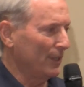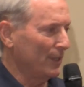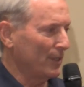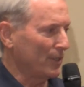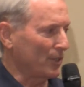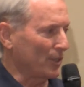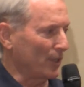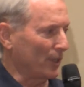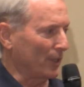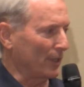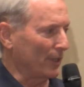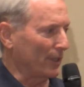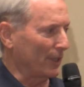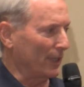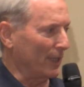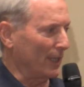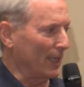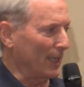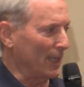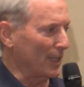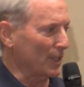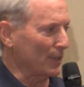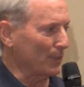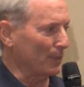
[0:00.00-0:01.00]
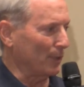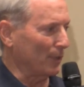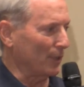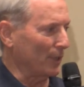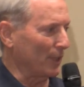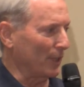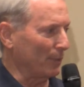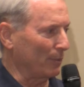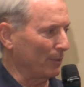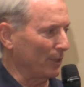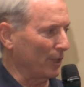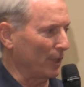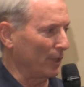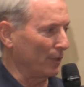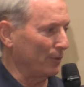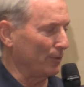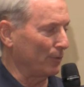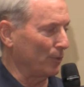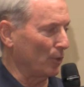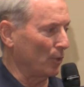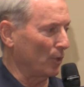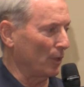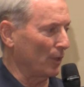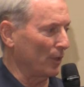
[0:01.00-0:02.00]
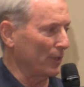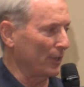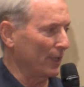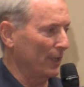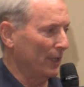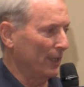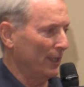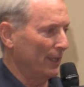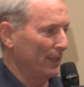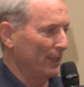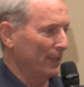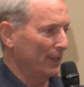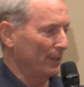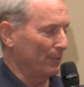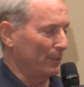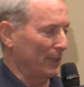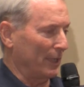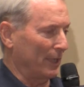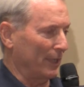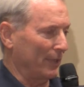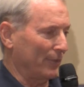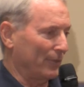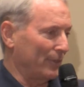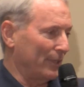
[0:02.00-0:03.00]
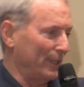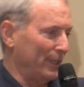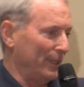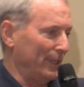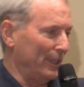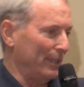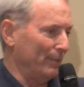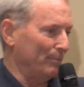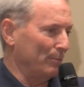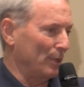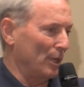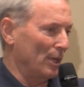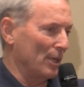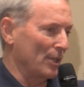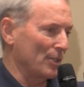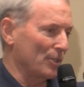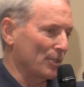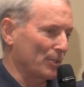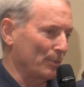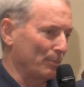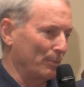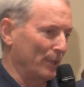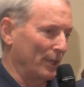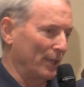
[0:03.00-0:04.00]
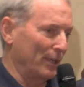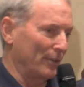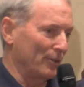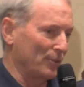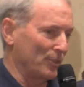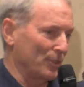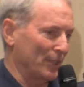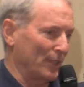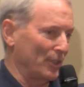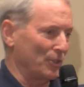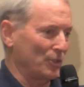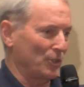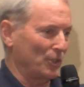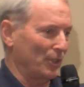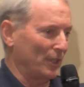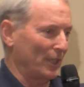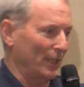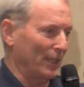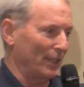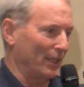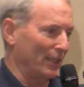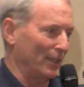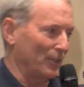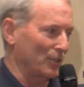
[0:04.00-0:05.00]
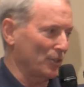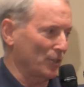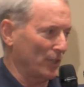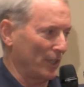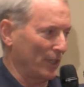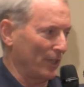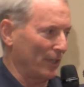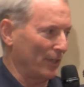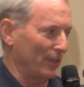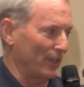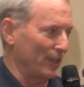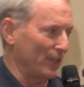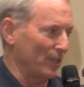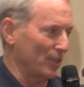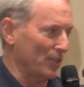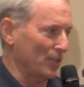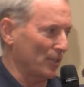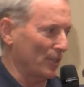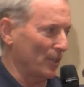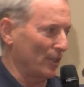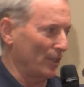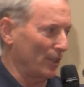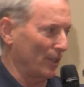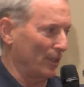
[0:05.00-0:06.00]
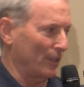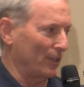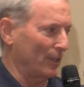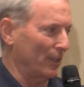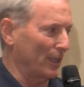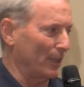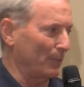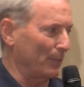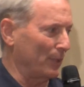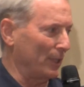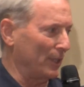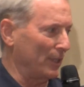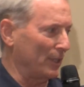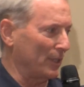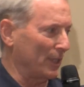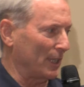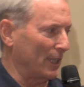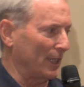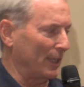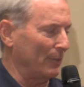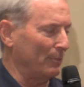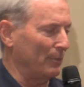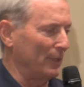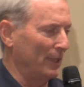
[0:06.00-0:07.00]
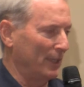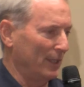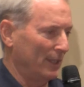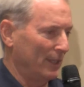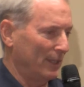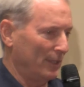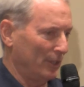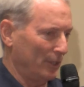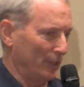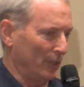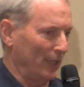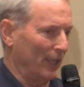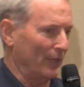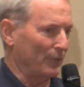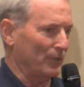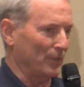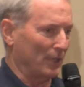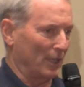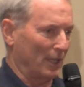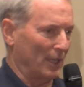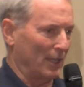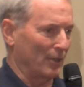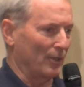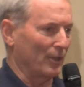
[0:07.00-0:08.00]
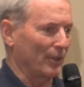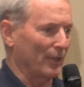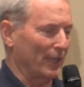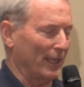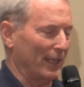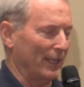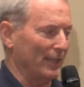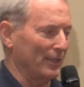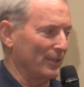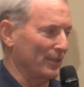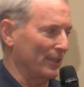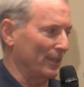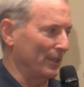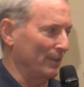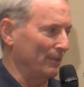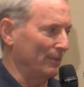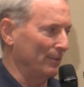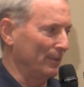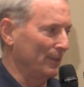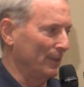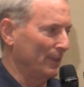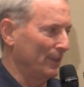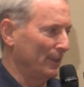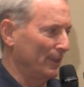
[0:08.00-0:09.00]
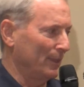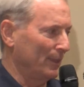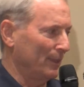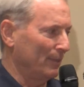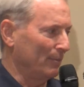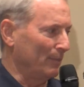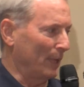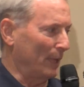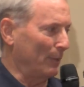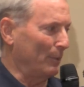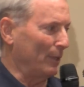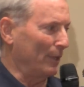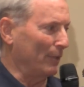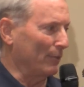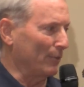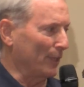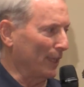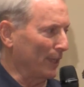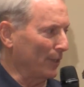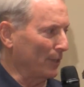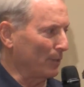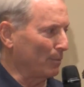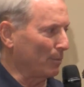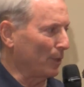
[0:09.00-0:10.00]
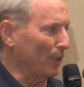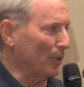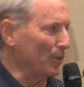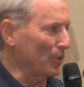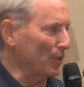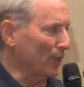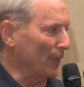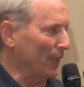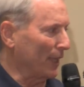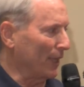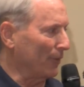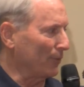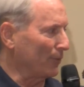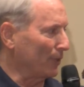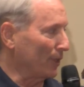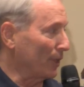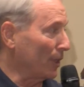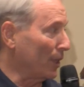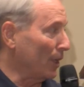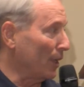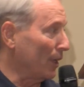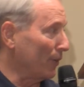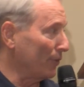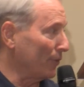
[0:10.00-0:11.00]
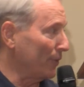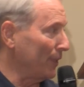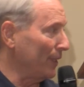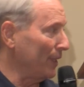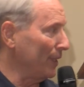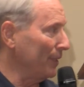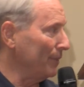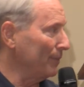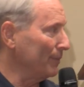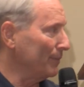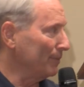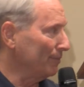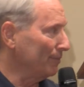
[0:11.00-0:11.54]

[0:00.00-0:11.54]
so that the gospel can go forth. But if the boss above says you cannot share this on company time, you have to honor that and maybe invite the person out for coffee